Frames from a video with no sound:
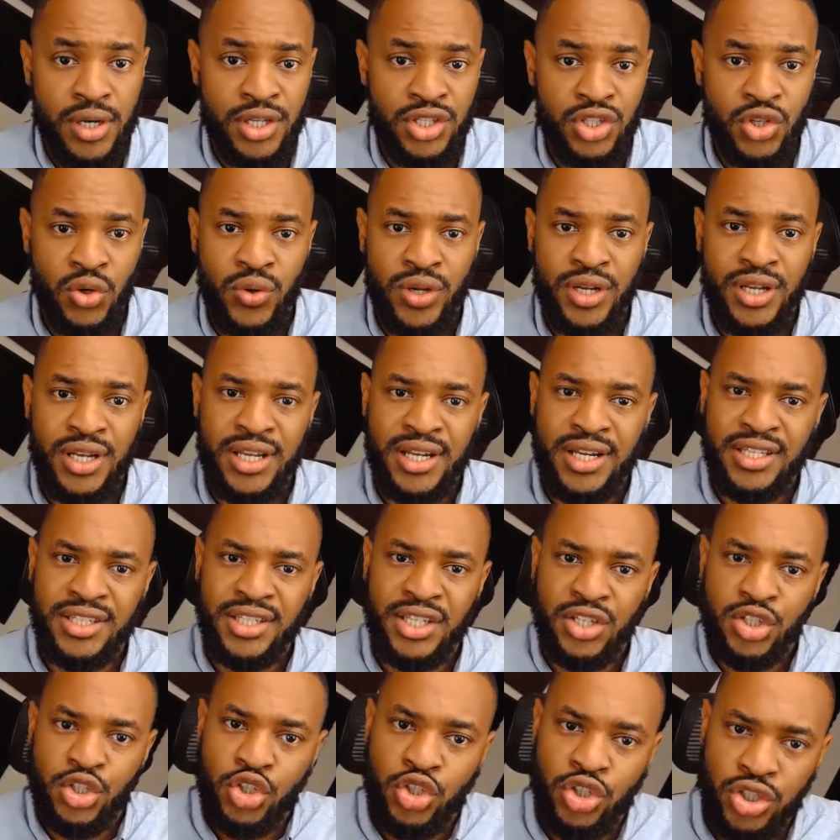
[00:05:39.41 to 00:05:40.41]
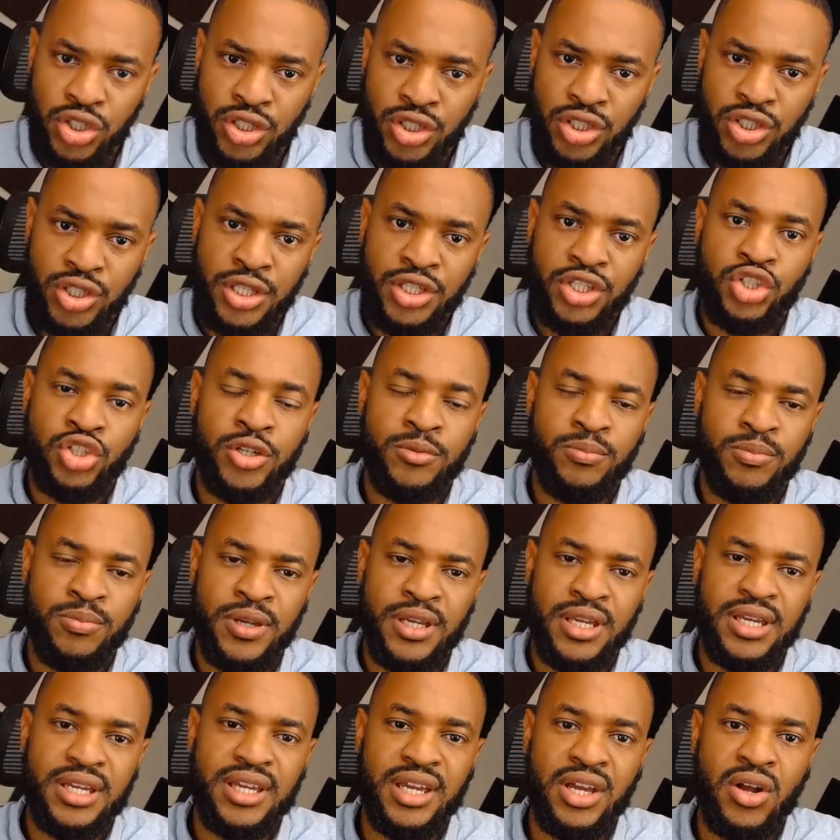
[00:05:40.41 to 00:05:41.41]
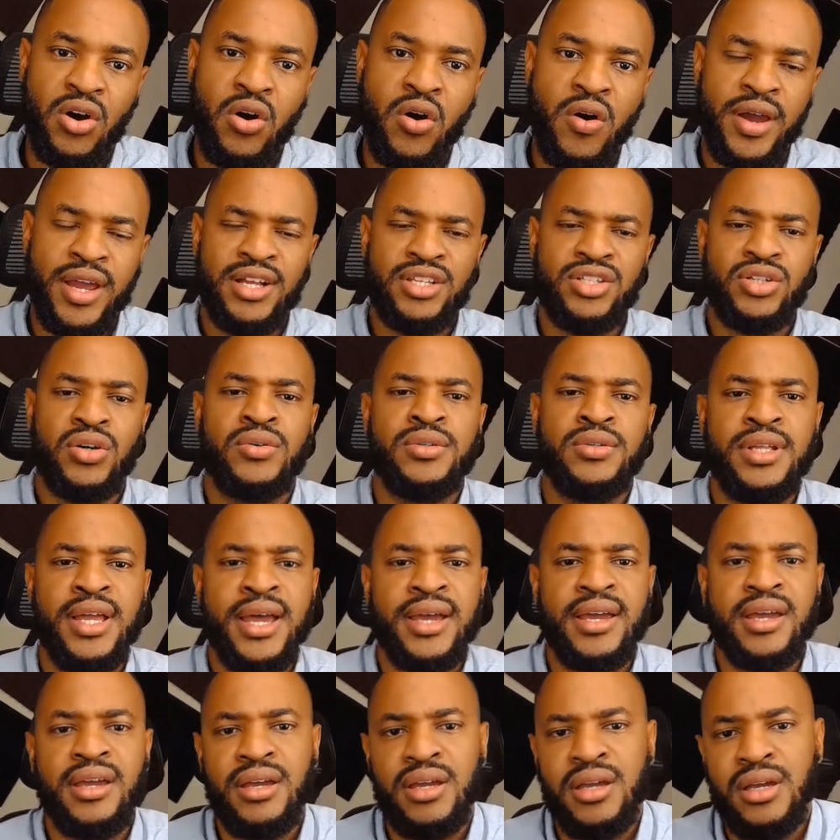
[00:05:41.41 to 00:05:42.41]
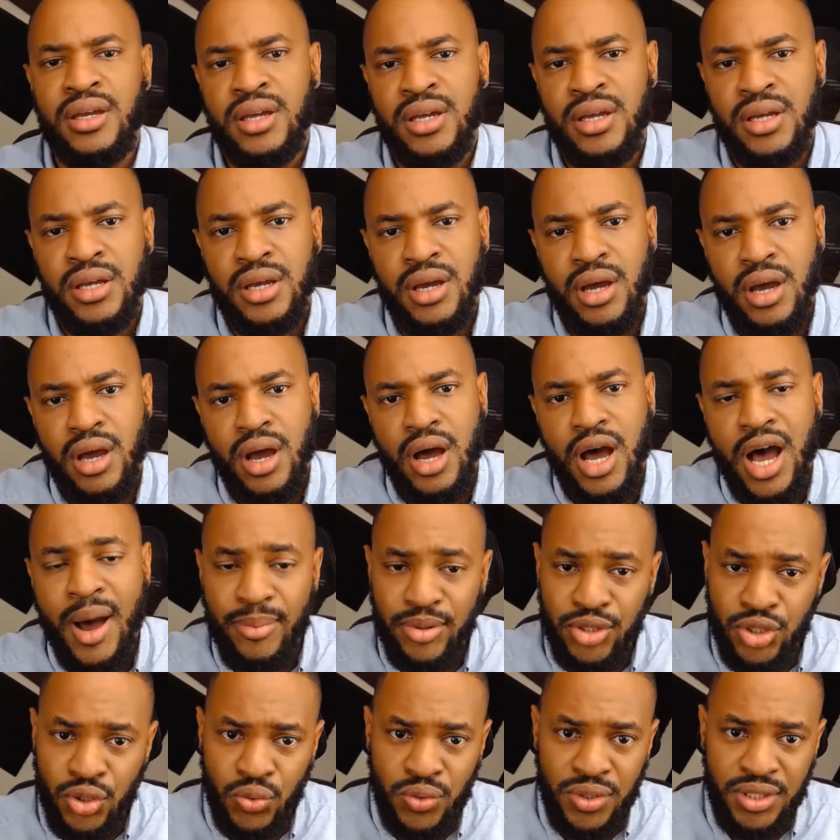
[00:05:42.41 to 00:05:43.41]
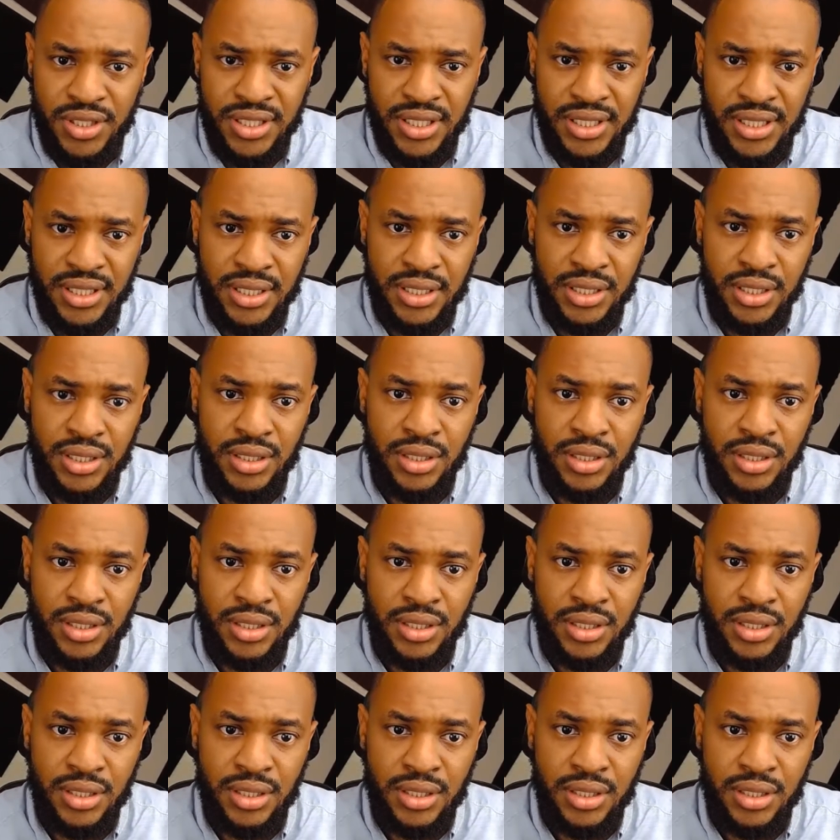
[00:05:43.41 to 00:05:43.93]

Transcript: So this should be all hands on deck opportunity